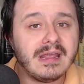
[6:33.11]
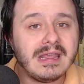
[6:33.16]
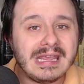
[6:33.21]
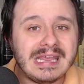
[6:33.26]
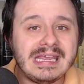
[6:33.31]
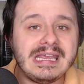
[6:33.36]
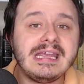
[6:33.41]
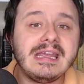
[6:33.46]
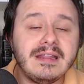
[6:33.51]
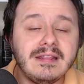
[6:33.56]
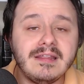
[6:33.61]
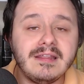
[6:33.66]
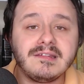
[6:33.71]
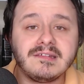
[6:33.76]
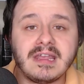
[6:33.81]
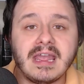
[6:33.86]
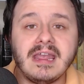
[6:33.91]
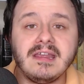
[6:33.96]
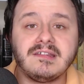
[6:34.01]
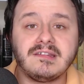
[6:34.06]
He in this
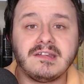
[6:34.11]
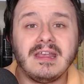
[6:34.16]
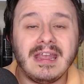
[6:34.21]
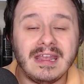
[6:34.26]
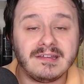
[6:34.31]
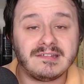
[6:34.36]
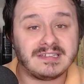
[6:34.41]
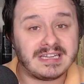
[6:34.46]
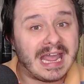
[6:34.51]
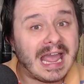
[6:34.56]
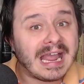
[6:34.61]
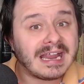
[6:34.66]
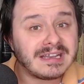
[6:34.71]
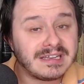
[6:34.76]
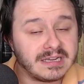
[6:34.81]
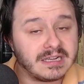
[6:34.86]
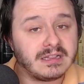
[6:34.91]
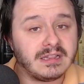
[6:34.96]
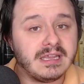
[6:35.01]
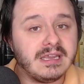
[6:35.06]
case is
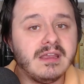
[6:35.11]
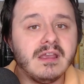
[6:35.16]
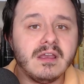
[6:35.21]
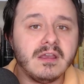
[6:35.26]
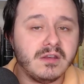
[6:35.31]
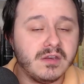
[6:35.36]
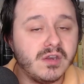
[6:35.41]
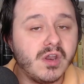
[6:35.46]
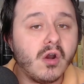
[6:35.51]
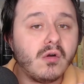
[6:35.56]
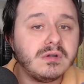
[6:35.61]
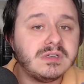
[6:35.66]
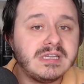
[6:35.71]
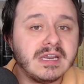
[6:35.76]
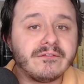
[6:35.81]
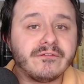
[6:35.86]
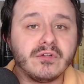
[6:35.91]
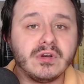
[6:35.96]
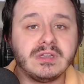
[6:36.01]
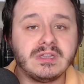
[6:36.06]
technically no
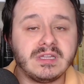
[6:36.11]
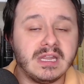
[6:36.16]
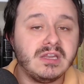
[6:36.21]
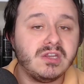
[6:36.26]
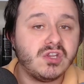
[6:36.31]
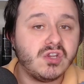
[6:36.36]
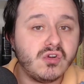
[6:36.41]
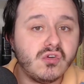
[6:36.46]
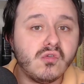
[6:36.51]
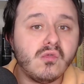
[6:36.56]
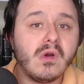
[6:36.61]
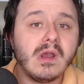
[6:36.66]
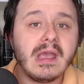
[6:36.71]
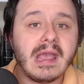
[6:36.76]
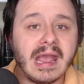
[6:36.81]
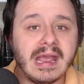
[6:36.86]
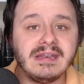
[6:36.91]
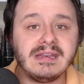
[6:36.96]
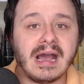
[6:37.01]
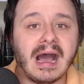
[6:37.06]
different than you
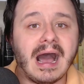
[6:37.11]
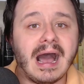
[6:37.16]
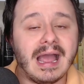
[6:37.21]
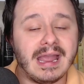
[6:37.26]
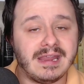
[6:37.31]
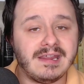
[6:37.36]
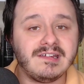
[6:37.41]
and I.